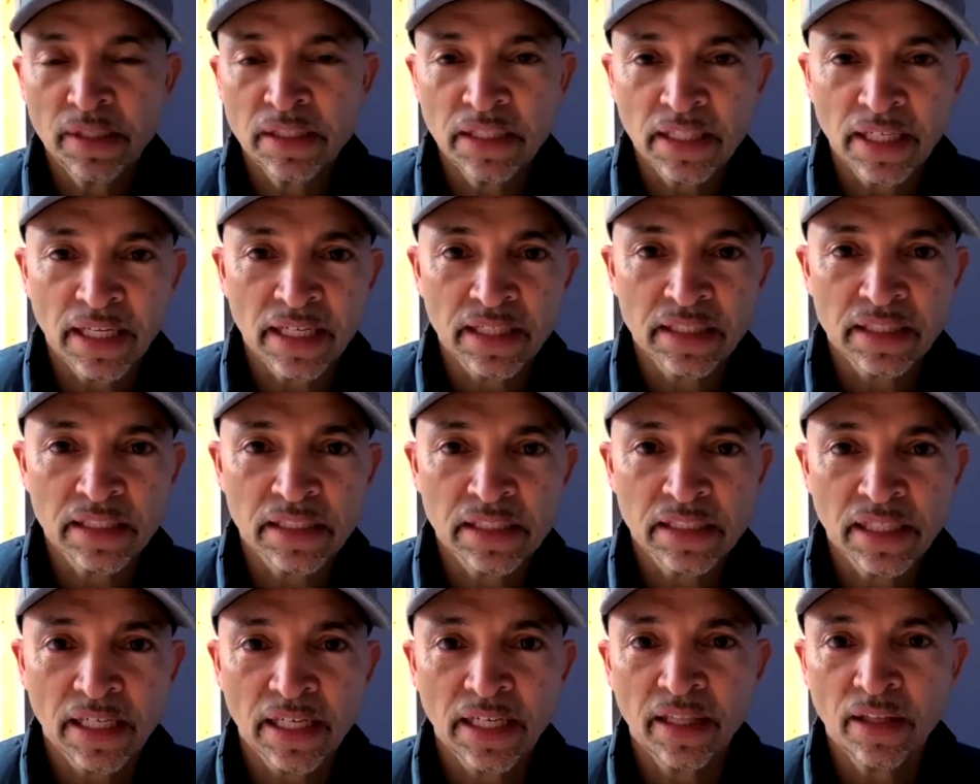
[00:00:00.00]
has to
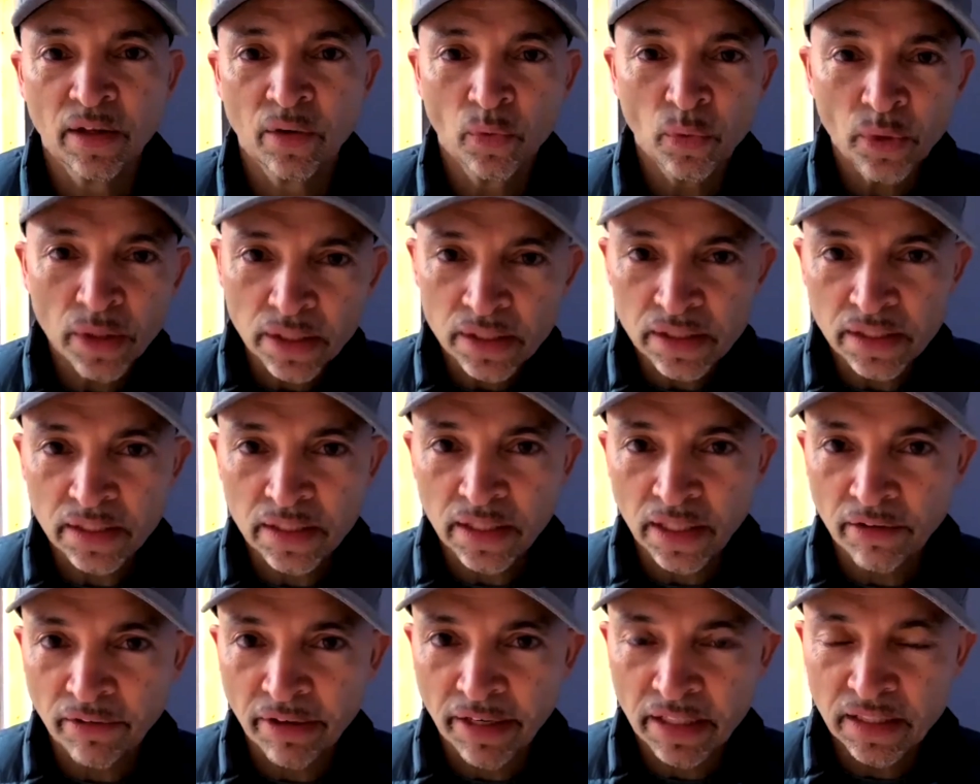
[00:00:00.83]
say that we as the
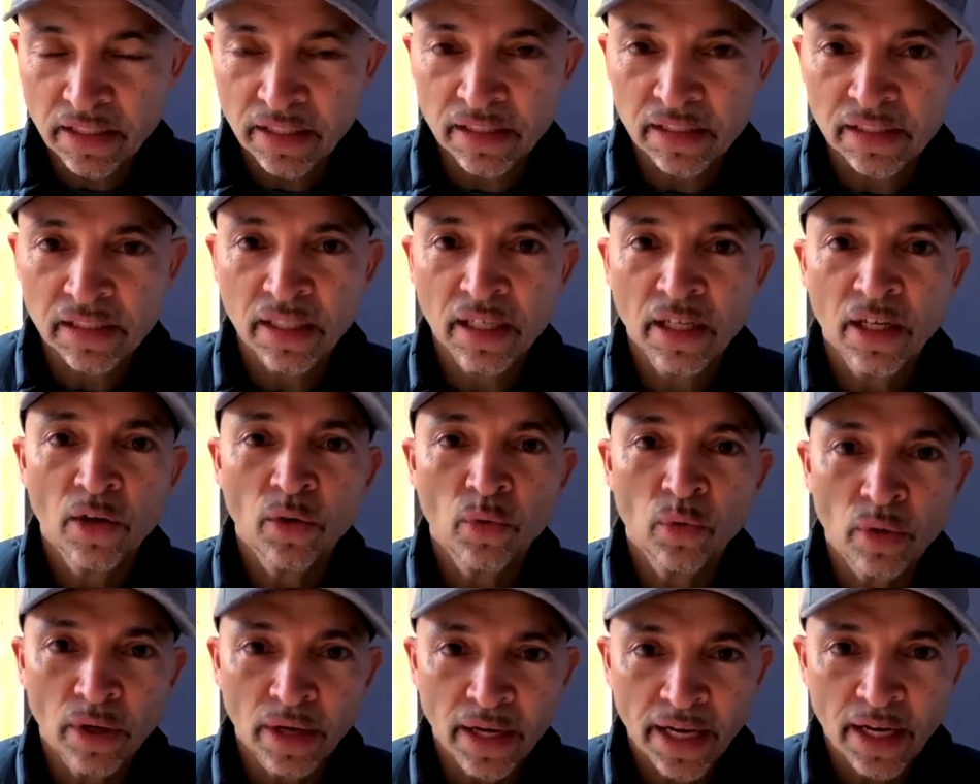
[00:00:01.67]
directors
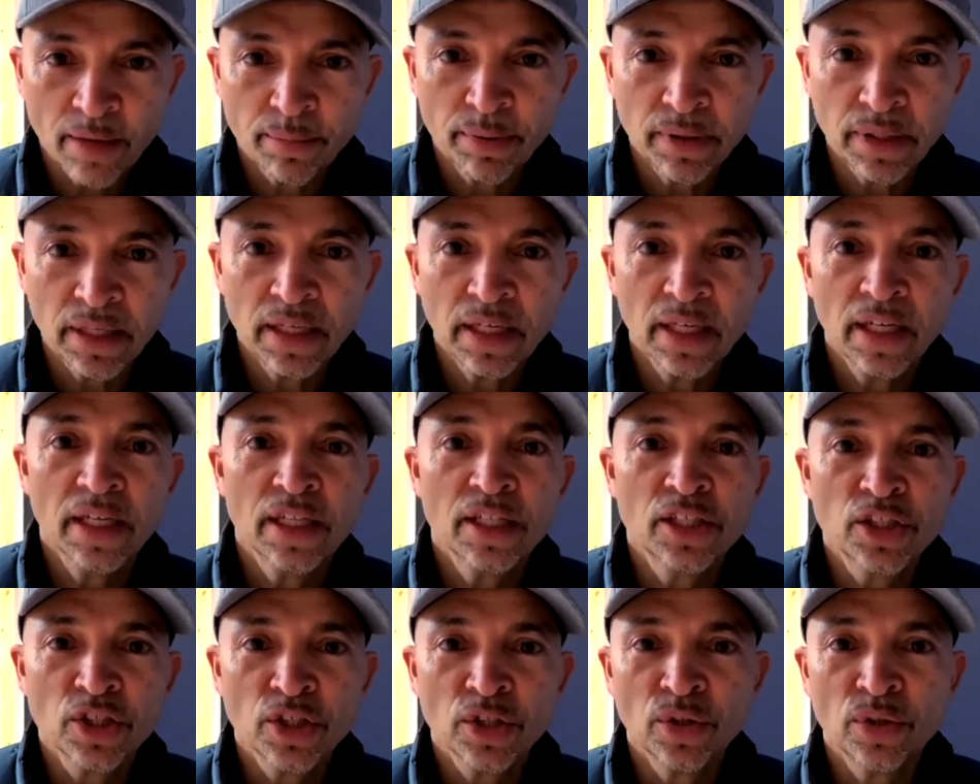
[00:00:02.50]
were happy
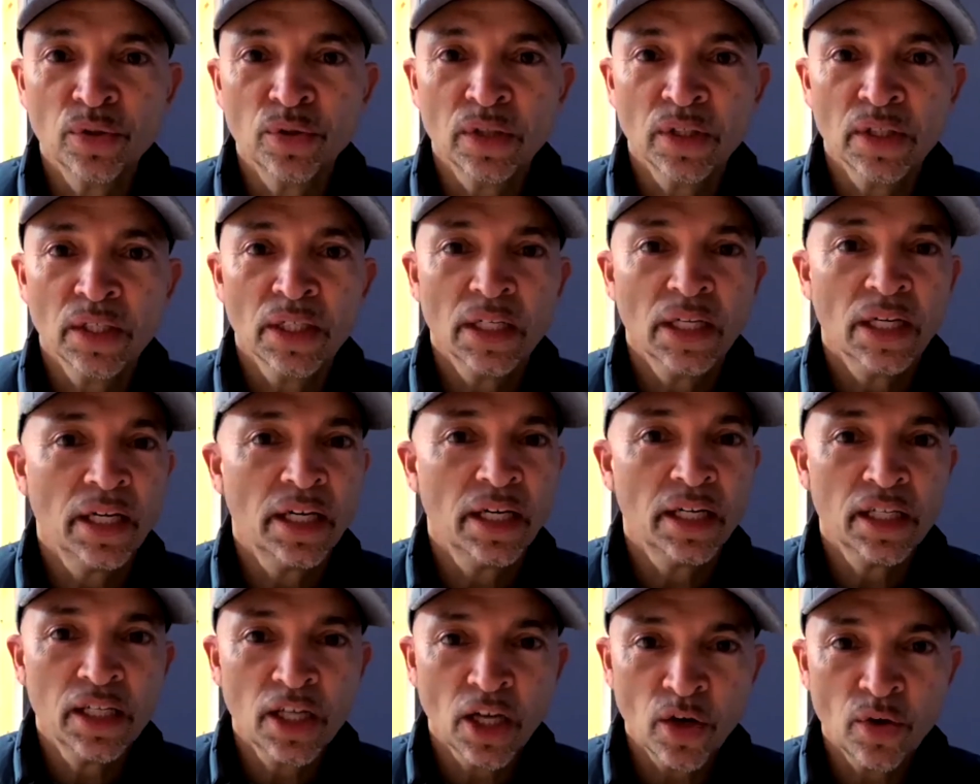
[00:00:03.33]
to
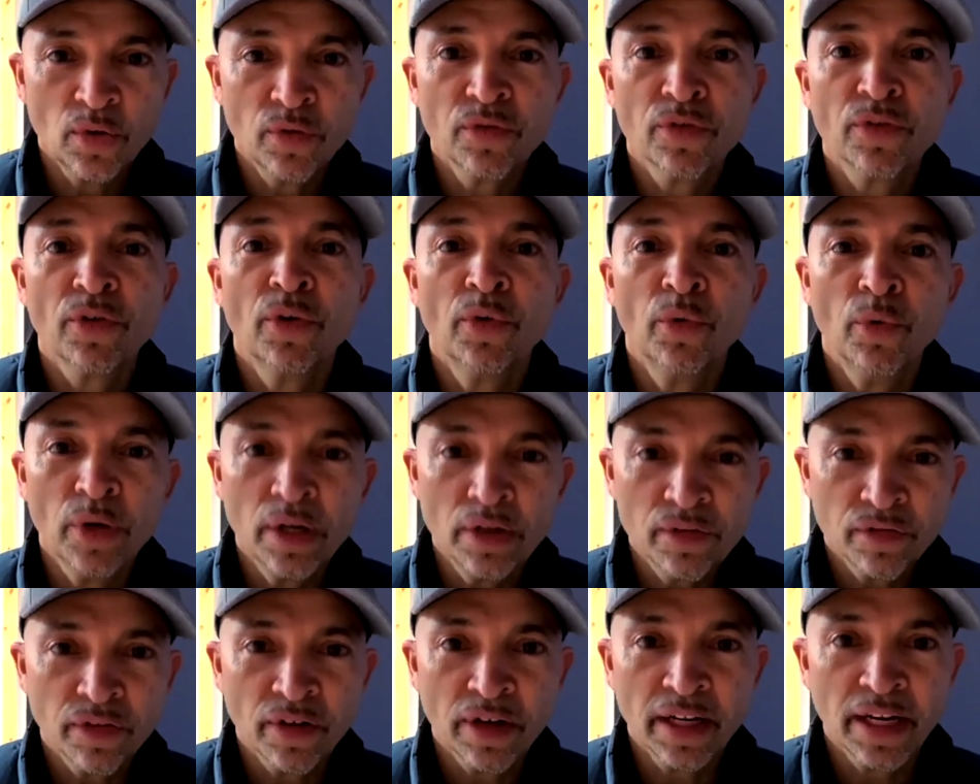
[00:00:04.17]
go for a
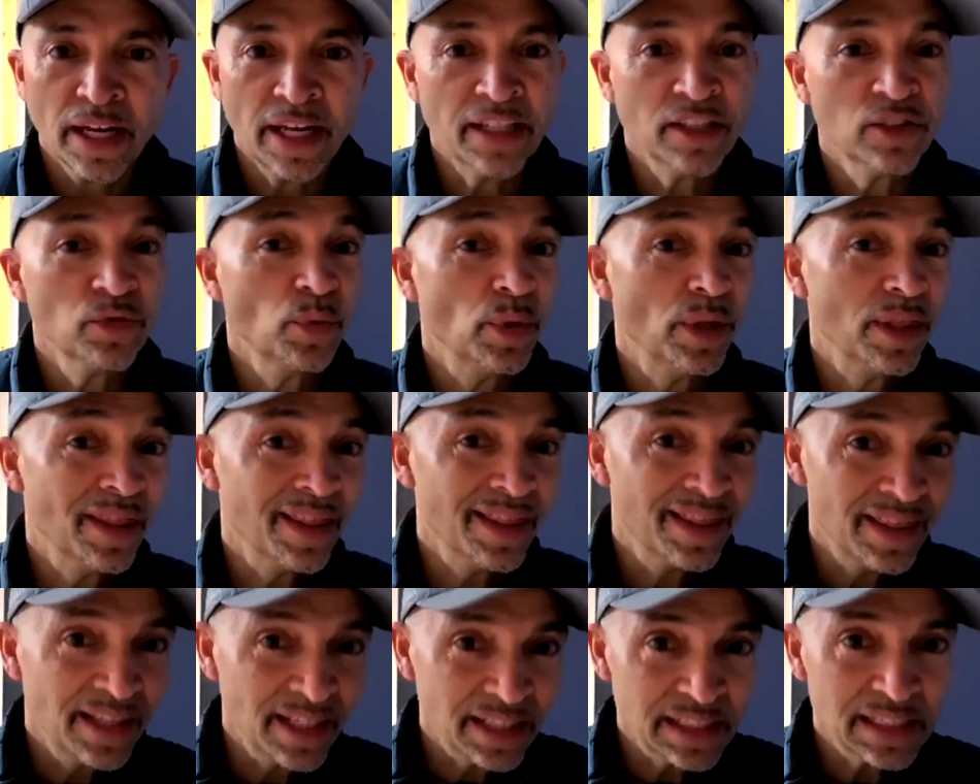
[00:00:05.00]
refinance with
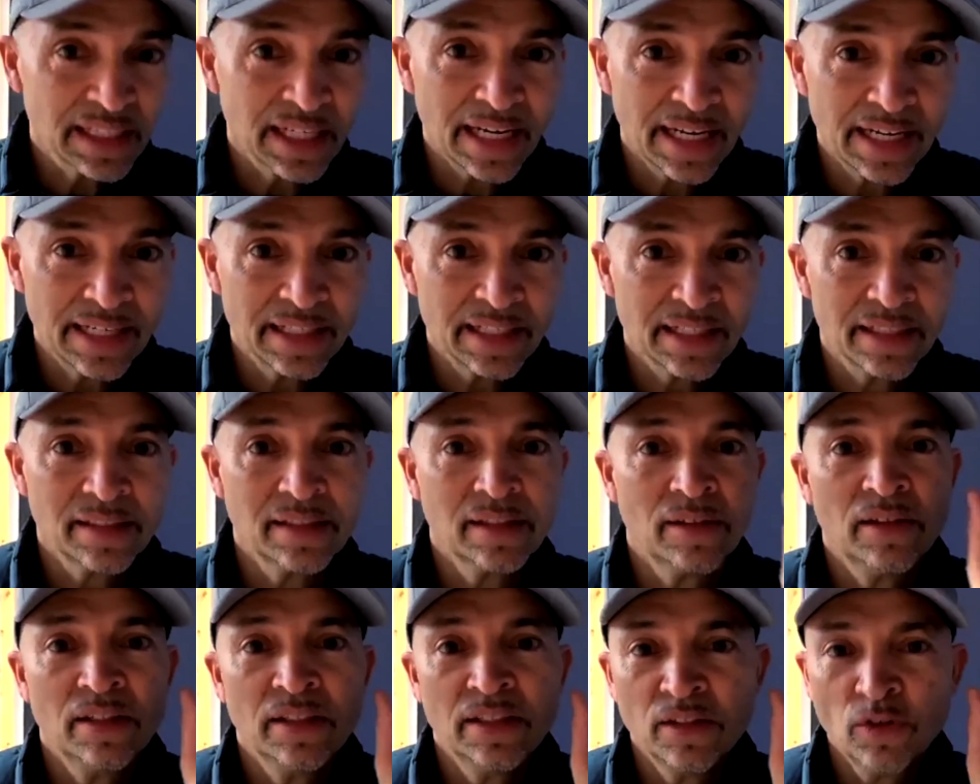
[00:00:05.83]
this lender.
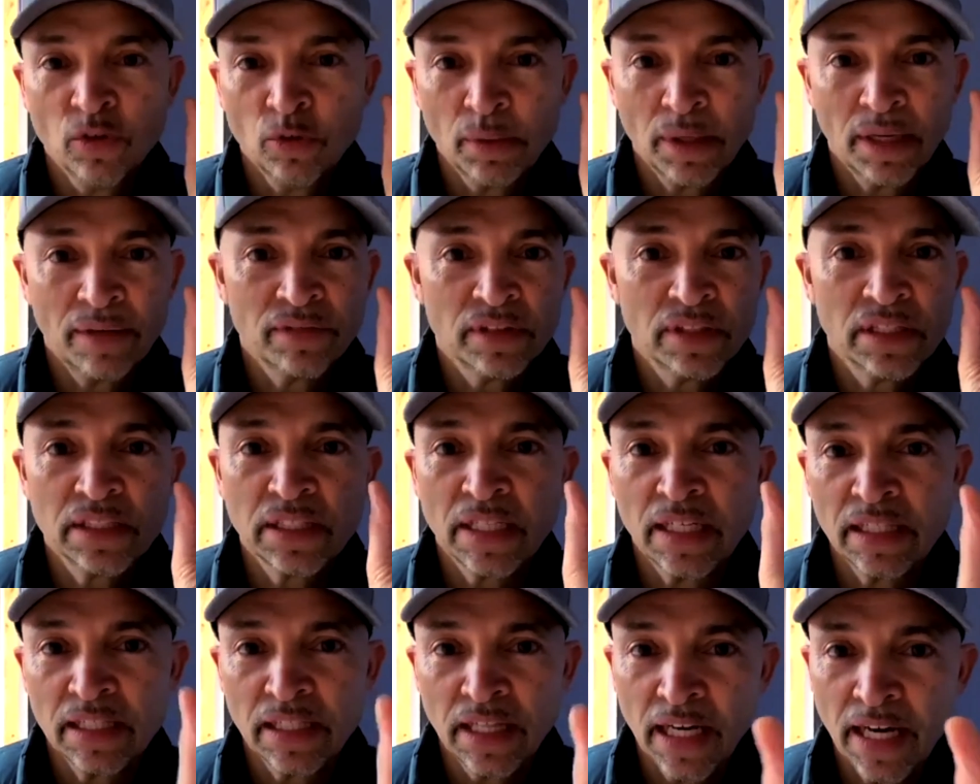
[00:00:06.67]
So you normally have to
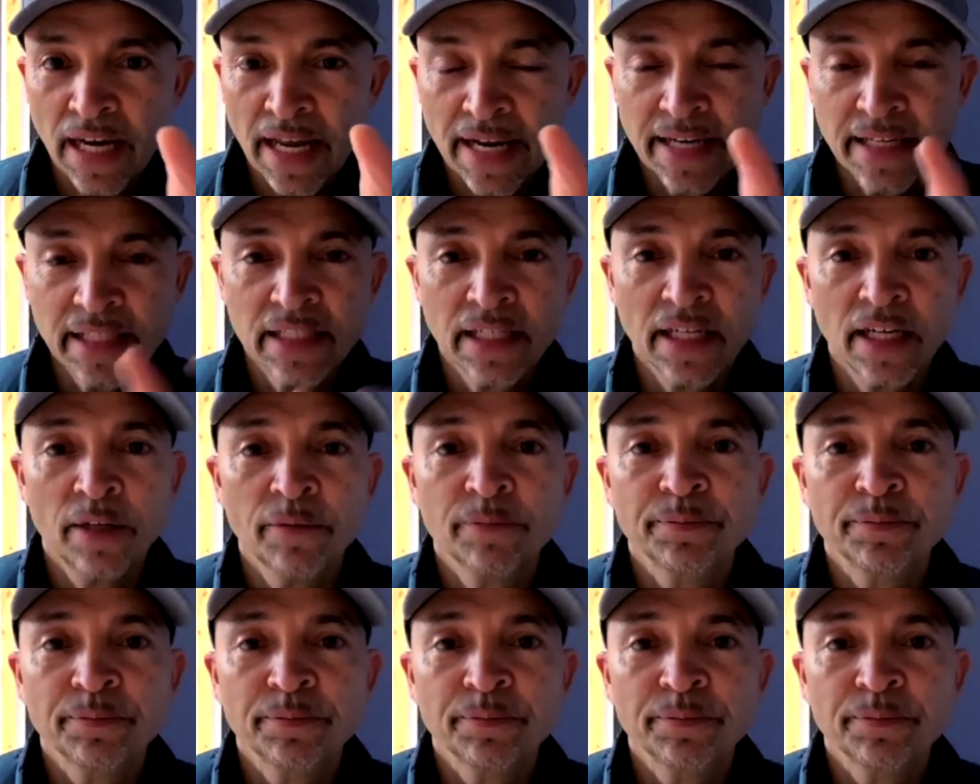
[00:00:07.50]
state the lender,